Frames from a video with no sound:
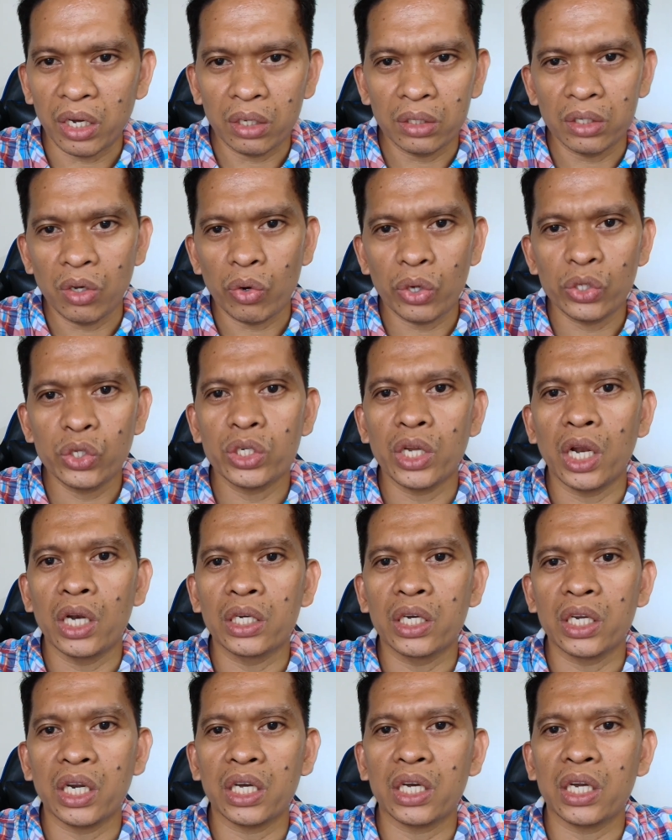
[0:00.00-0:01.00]
original
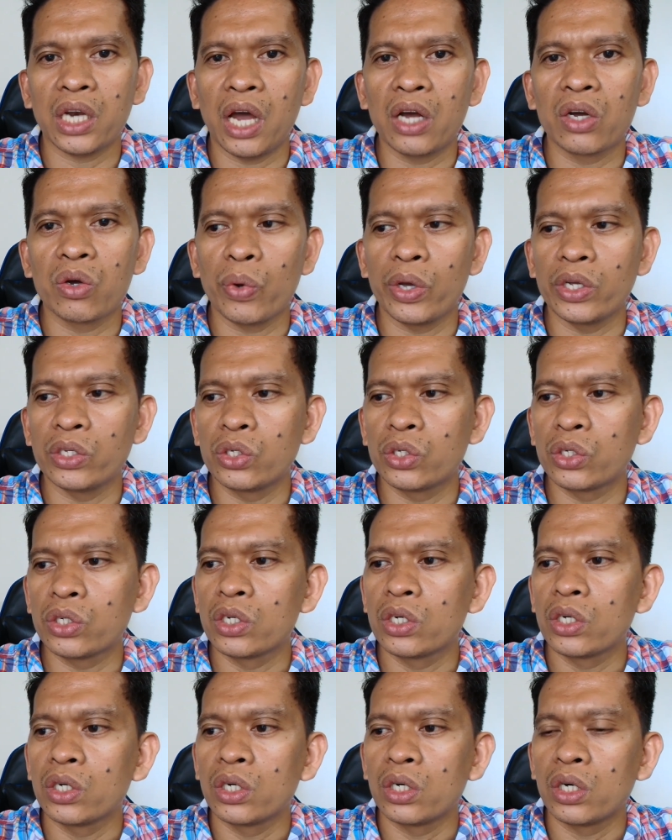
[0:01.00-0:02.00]
Greek language,
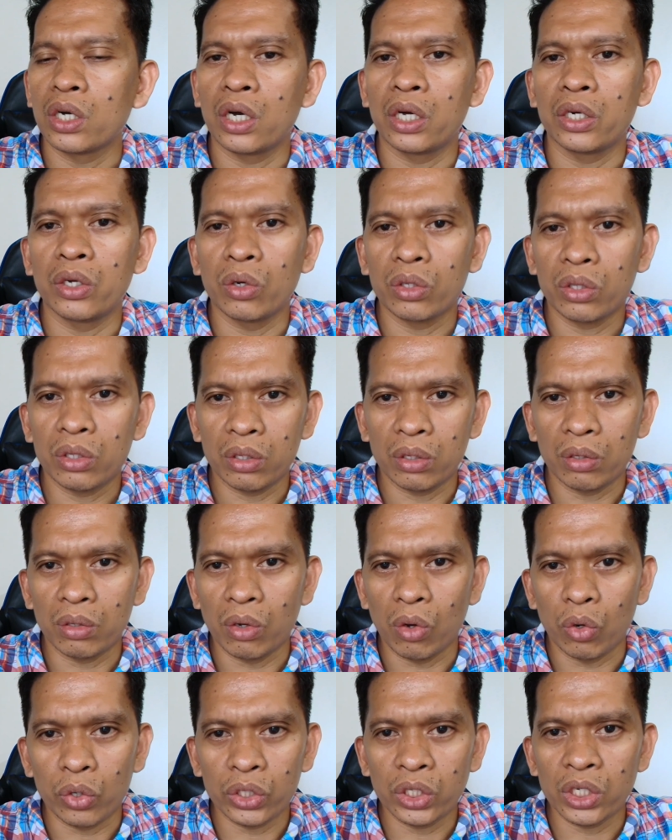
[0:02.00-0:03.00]

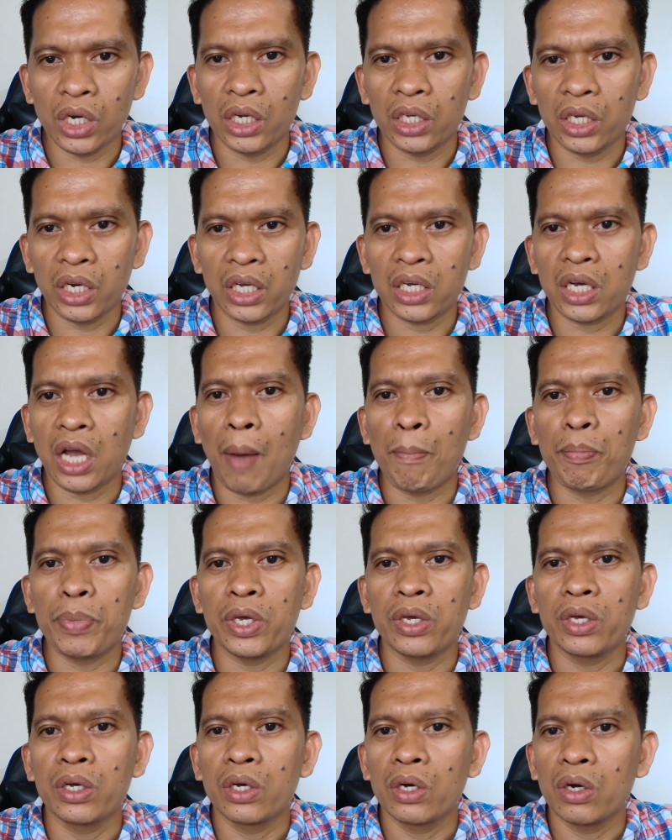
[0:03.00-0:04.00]
the original Greek
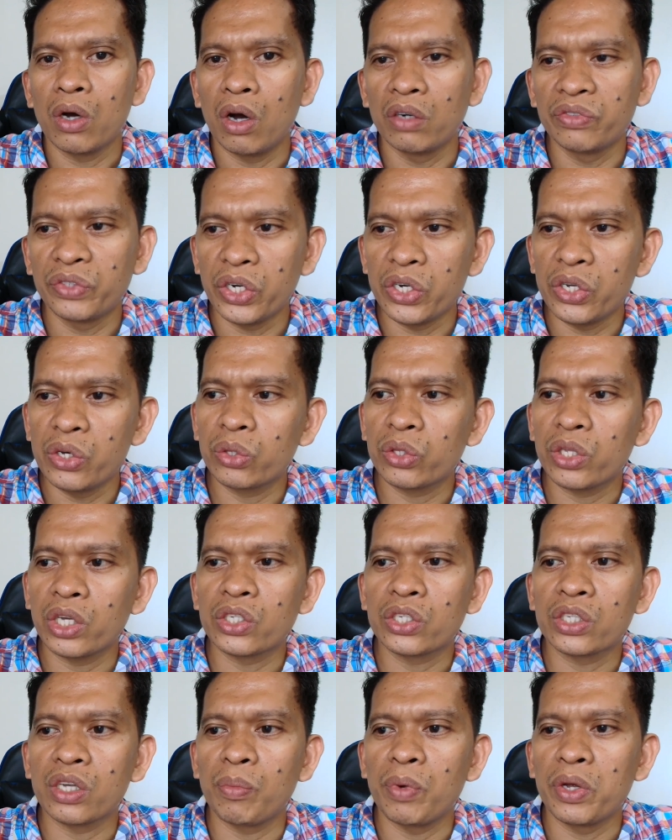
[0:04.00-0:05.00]
copy of the New
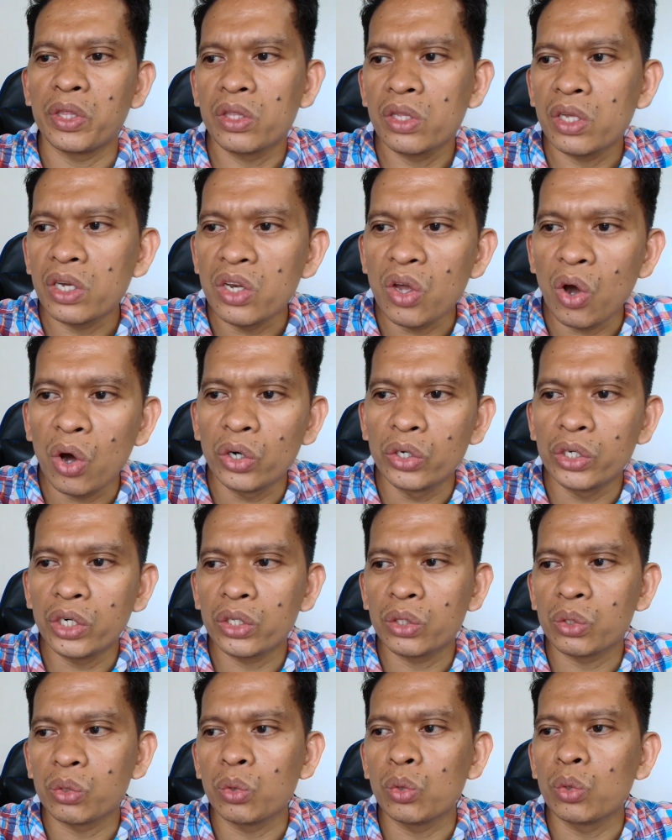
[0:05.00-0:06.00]
Testament, in order
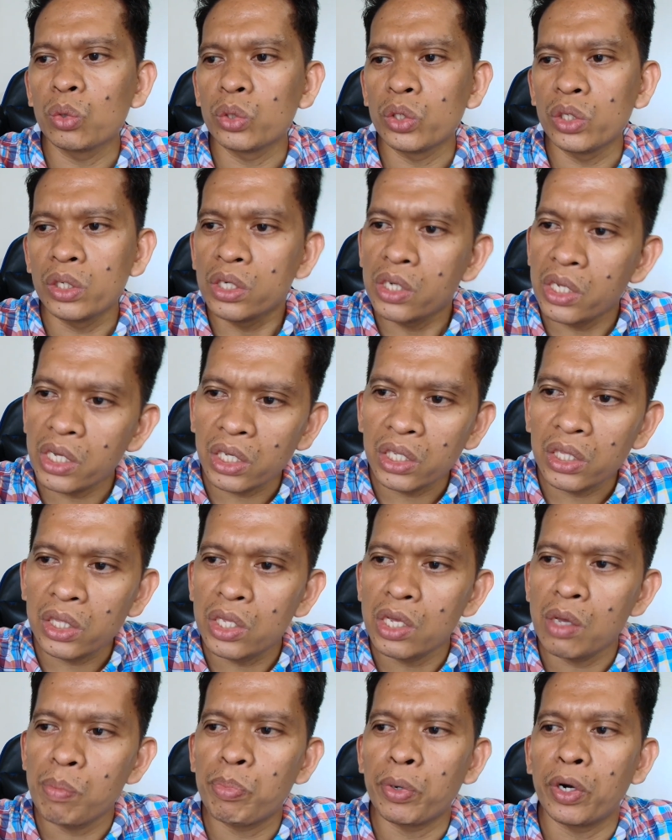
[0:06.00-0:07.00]
to dig
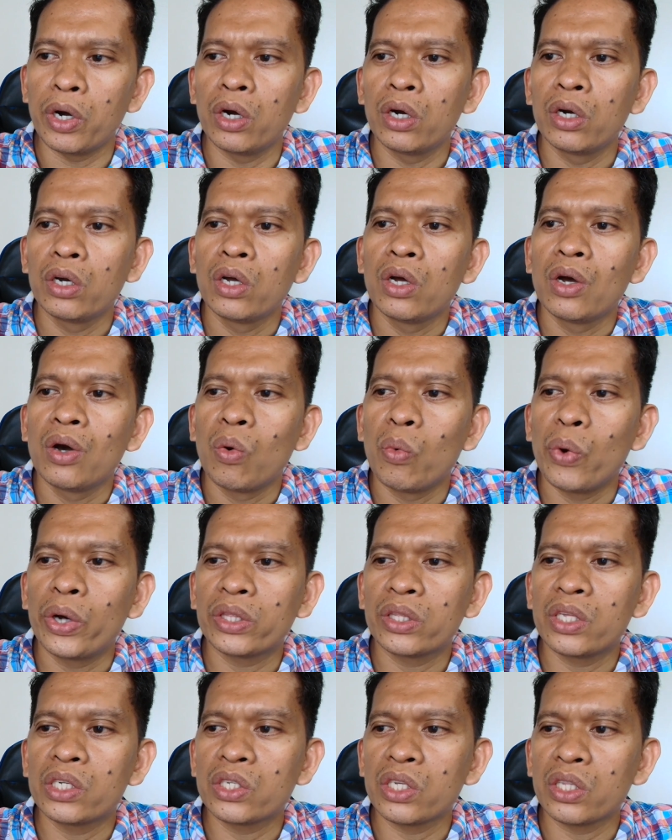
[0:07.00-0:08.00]
deeper.
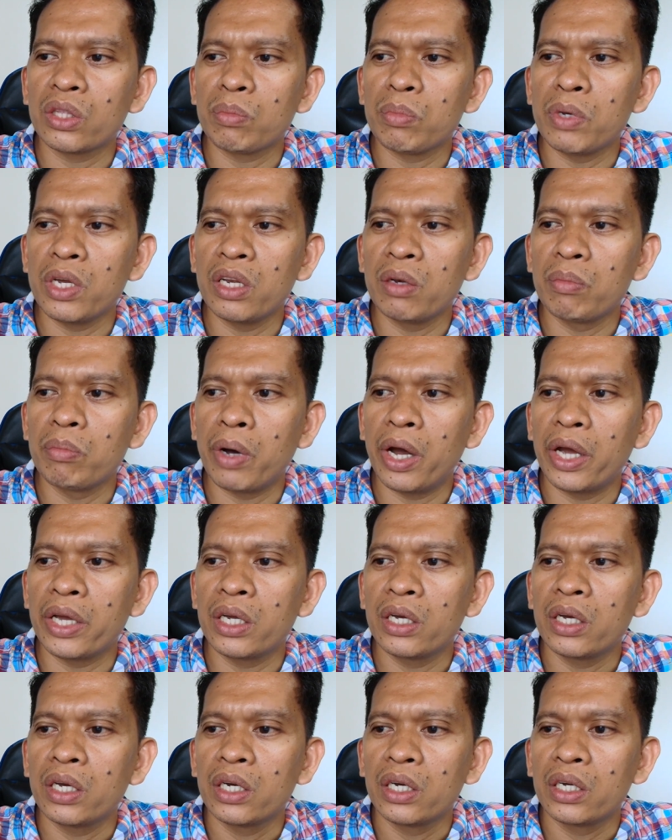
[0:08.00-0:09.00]
What does it mean
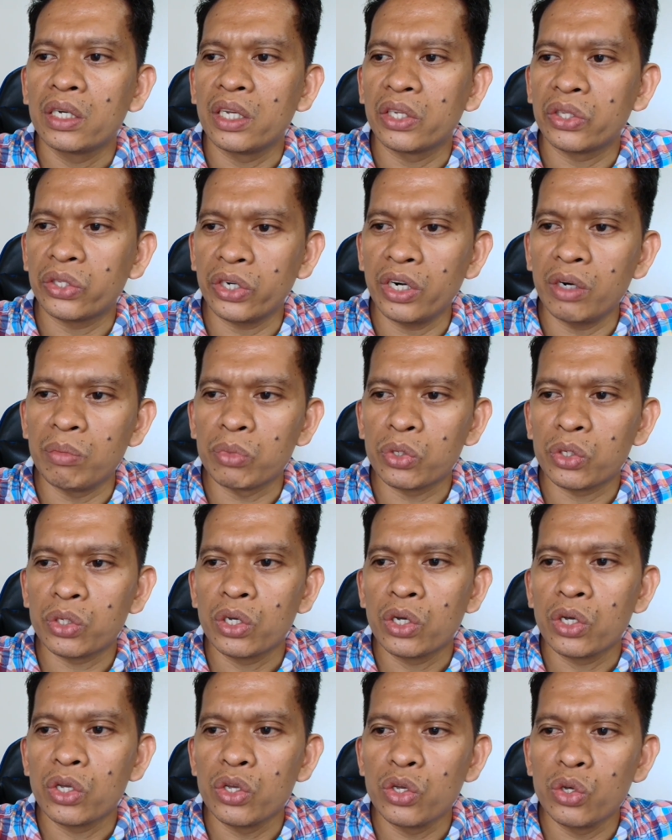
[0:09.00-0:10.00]
by the terms
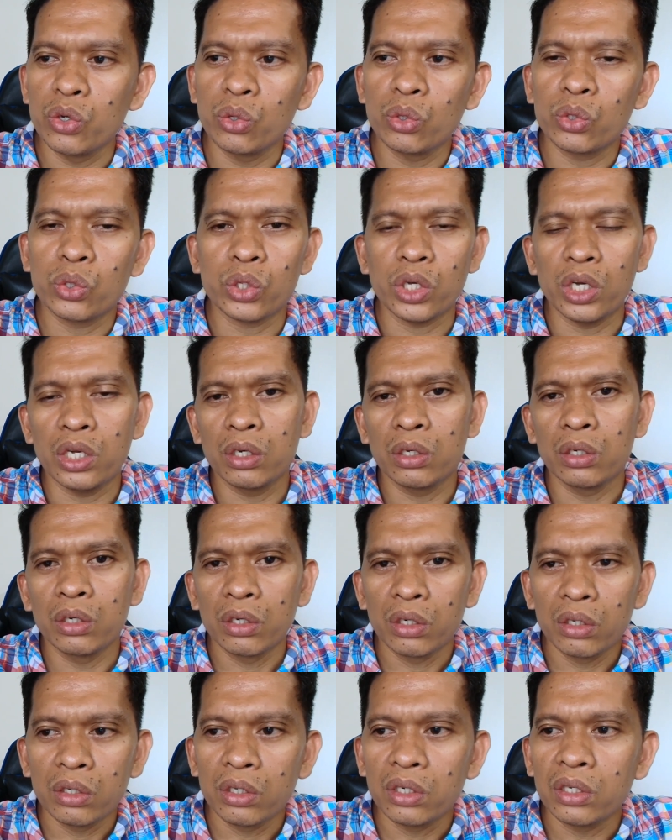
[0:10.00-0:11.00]
used in
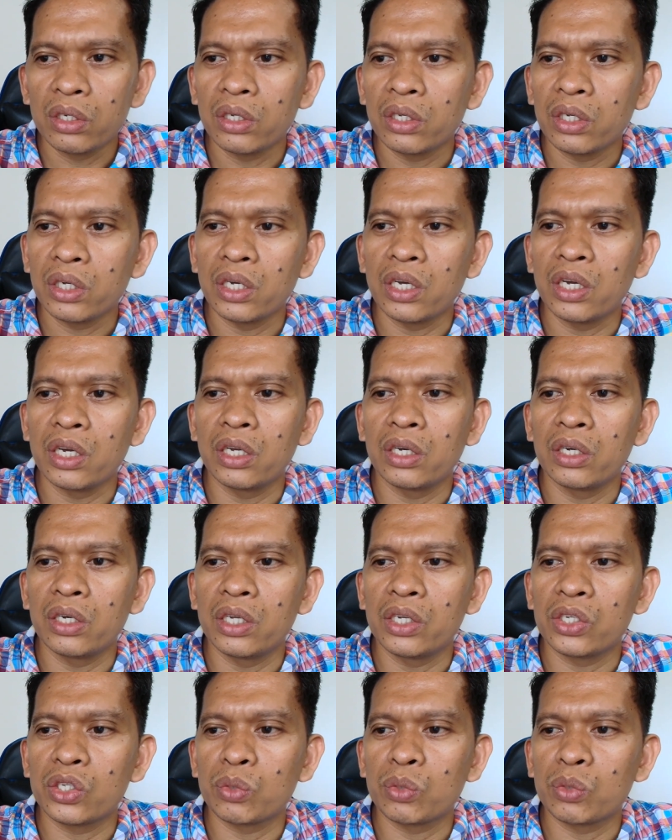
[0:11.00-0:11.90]
these